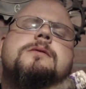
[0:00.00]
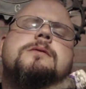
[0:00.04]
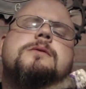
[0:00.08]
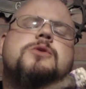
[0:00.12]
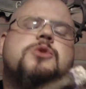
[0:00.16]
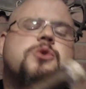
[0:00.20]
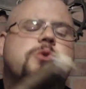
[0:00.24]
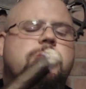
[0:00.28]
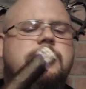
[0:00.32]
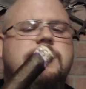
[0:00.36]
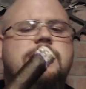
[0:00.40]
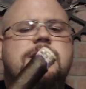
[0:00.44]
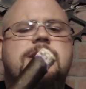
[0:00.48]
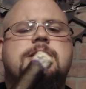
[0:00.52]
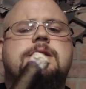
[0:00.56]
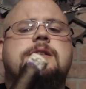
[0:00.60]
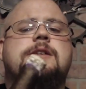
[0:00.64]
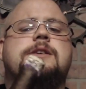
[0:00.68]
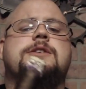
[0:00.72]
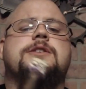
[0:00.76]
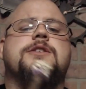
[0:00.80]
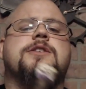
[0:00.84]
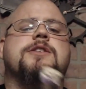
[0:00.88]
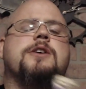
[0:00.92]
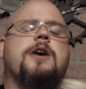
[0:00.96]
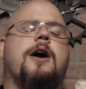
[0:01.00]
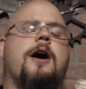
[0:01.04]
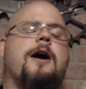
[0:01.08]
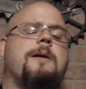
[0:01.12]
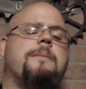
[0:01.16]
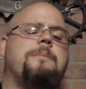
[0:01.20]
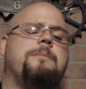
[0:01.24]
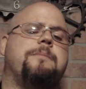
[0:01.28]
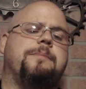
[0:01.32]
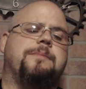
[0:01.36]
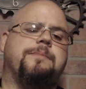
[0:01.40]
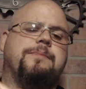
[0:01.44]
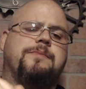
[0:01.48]
Which really is a good cigar.
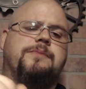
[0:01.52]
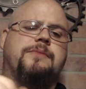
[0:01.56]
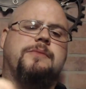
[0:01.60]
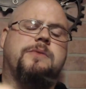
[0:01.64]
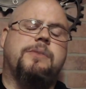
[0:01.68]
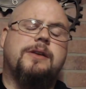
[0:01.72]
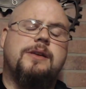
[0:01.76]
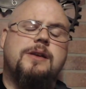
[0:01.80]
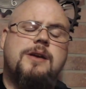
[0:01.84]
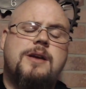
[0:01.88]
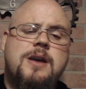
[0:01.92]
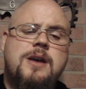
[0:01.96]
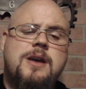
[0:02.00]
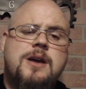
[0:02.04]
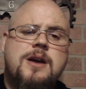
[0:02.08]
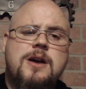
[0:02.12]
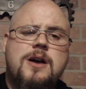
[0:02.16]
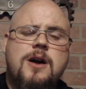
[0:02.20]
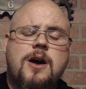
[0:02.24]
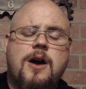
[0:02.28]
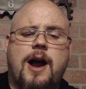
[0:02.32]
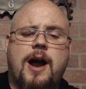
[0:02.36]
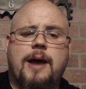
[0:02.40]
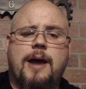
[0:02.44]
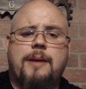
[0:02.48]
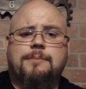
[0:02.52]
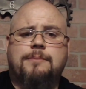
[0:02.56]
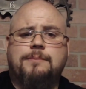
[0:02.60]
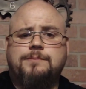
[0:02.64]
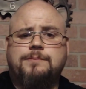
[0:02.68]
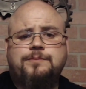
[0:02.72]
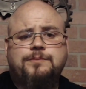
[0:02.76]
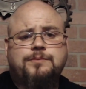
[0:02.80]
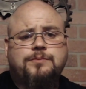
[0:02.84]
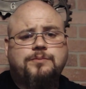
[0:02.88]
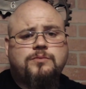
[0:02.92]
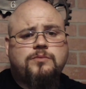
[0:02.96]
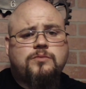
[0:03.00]
All right.
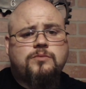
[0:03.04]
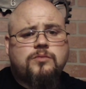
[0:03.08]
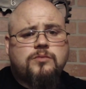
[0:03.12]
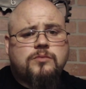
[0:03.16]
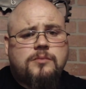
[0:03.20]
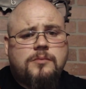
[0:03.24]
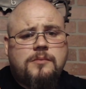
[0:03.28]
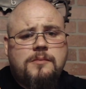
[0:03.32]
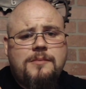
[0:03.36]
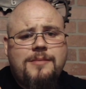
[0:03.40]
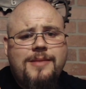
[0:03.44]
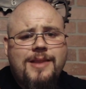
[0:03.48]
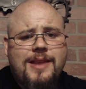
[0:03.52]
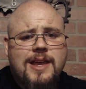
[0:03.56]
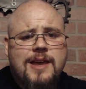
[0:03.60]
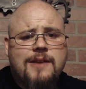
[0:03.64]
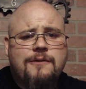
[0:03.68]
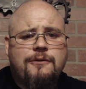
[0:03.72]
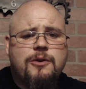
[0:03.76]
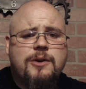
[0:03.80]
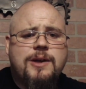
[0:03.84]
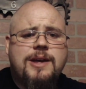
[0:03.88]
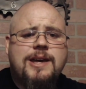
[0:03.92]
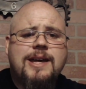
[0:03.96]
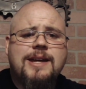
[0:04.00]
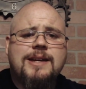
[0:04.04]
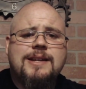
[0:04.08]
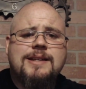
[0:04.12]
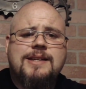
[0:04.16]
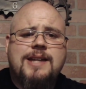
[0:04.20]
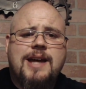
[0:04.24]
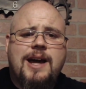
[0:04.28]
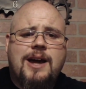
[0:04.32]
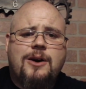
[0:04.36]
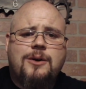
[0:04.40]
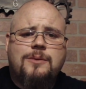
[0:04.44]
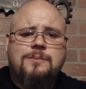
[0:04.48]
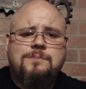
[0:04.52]
If you get
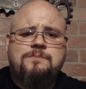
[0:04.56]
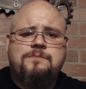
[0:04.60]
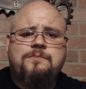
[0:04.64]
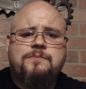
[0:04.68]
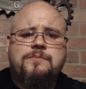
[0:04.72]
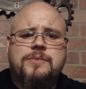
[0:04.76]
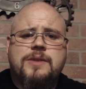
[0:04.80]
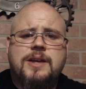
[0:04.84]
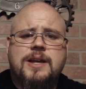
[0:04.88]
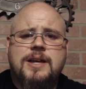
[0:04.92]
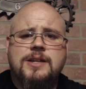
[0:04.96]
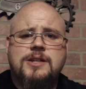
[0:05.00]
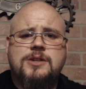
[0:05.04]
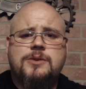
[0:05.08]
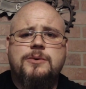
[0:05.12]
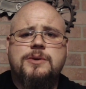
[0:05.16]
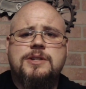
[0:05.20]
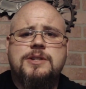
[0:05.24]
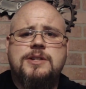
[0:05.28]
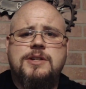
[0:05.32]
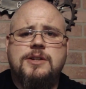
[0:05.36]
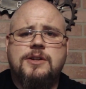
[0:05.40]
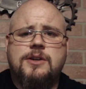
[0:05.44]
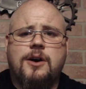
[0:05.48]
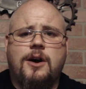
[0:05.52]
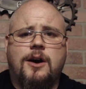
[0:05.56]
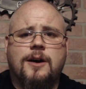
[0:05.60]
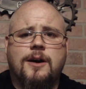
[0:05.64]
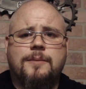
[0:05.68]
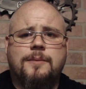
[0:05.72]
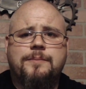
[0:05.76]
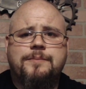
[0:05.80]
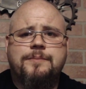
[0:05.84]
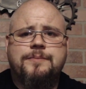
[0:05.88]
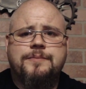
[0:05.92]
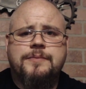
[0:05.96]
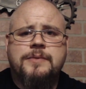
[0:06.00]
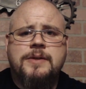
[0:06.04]
down into a cigar
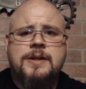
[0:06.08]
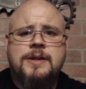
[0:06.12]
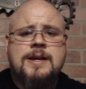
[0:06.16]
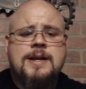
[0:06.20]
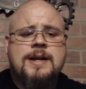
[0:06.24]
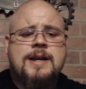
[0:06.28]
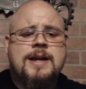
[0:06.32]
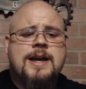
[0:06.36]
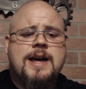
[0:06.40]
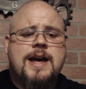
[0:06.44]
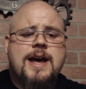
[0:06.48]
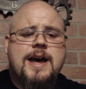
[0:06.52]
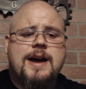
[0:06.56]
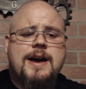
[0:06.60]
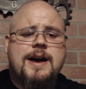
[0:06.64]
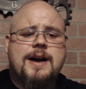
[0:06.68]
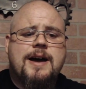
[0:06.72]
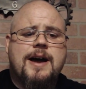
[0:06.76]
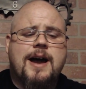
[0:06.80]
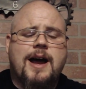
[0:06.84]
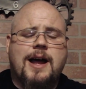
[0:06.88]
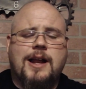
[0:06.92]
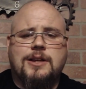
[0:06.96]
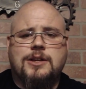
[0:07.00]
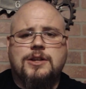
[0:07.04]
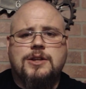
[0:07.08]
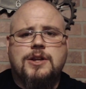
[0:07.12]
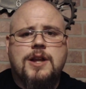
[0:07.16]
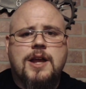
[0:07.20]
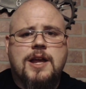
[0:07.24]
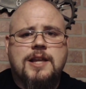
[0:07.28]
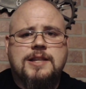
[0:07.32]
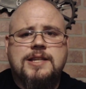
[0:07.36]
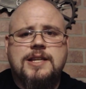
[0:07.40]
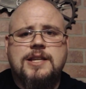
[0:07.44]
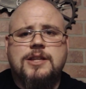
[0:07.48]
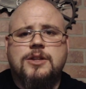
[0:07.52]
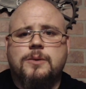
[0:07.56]
and
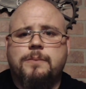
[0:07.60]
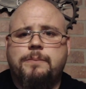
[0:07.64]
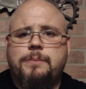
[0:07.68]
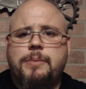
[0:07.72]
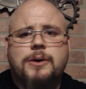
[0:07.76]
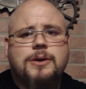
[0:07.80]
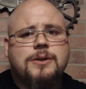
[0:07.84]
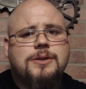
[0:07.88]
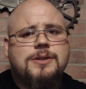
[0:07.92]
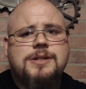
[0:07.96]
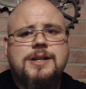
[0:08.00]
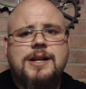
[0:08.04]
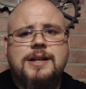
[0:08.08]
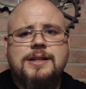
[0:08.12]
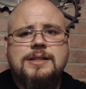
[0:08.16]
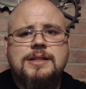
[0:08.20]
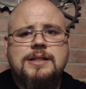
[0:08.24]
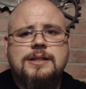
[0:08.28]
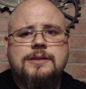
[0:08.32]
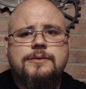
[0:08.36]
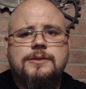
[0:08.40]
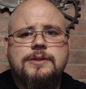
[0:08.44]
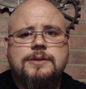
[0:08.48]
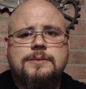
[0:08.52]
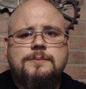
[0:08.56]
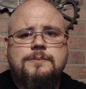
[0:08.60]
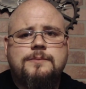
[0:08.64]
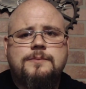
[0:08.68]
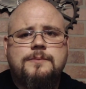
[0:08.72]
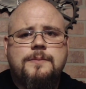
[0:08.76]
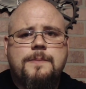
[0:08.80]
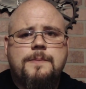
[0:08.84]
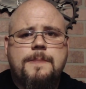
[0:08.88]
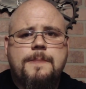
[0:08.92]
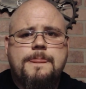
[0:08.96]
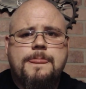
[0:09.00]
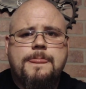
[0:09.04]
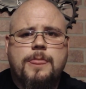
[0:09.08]
it's either burned uneven
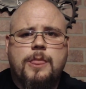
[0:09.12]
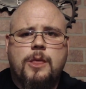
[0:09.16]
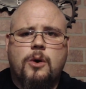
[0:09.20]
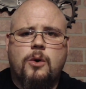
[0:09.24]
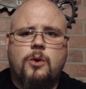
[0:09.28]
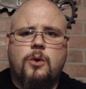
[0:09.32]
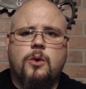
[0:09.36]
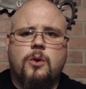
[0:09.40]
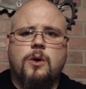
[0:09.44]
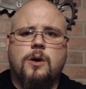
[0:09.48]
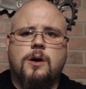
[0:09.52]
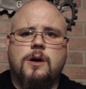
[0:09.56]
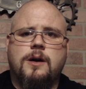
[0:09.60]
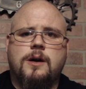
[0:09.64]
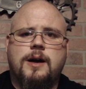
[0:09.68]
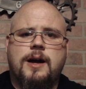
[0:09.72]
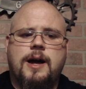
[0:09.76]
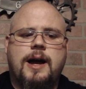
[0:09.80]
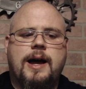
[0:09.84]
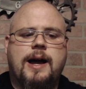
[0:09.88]
or